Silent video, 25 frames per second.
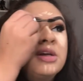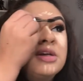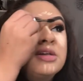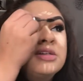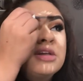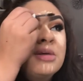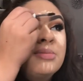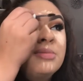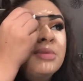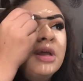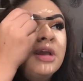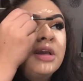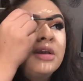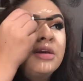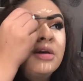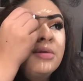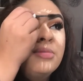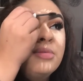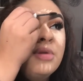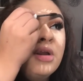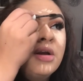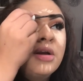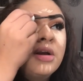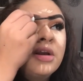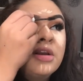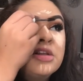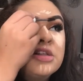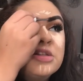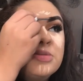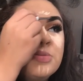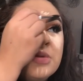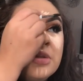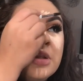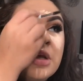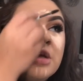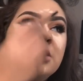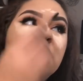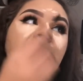because I'm like, I'm not going to
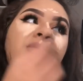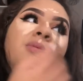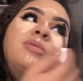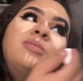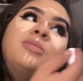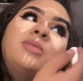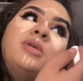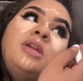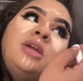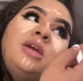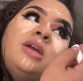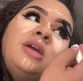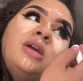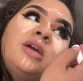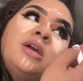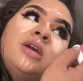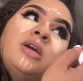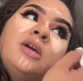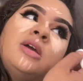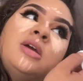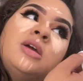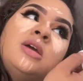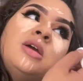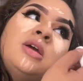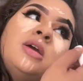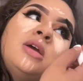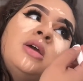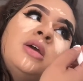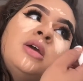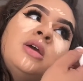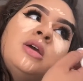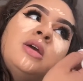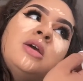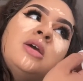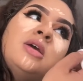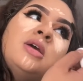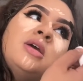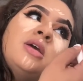spend that type of money.
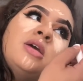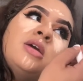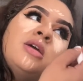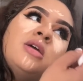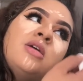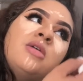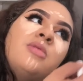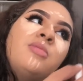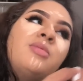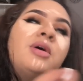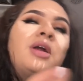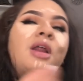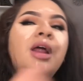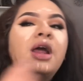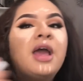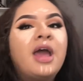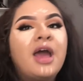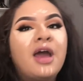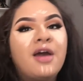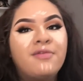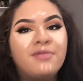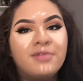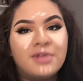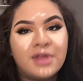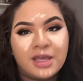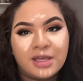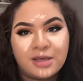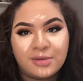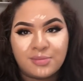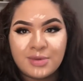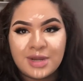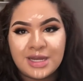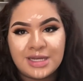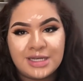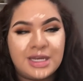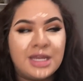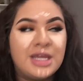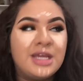But I have, like,
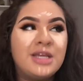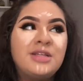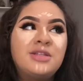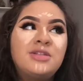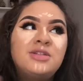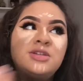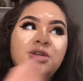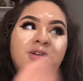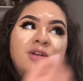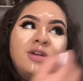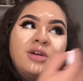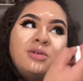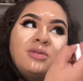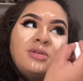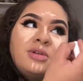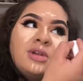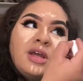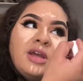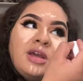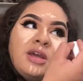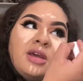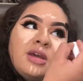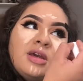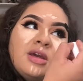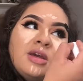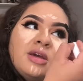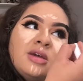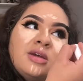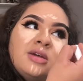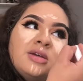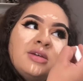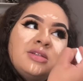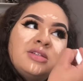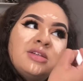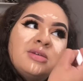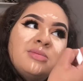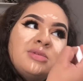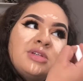my days, you know? Like,
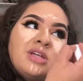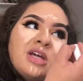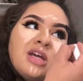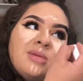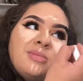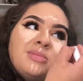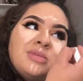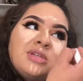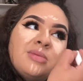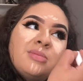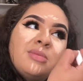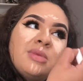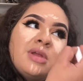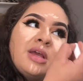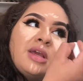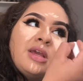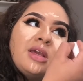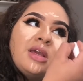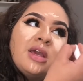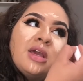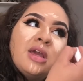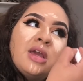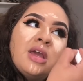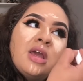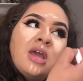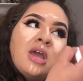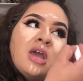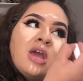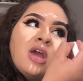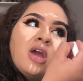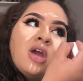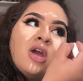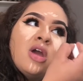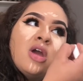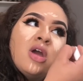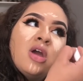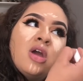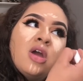sometimes I'm like,
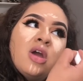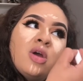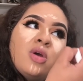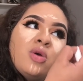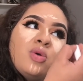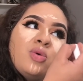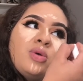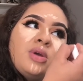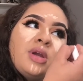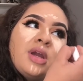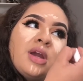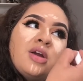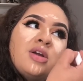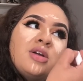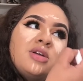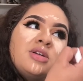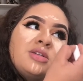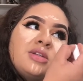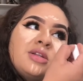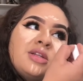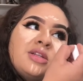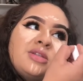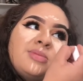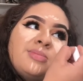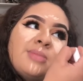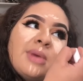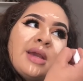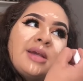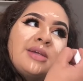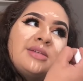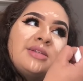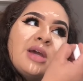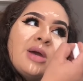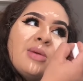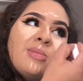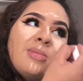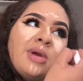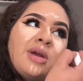who cares? Let's
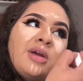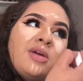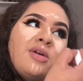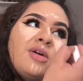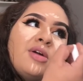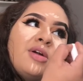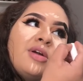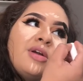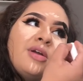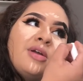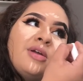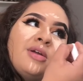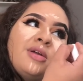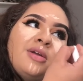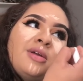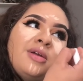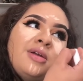max out my card.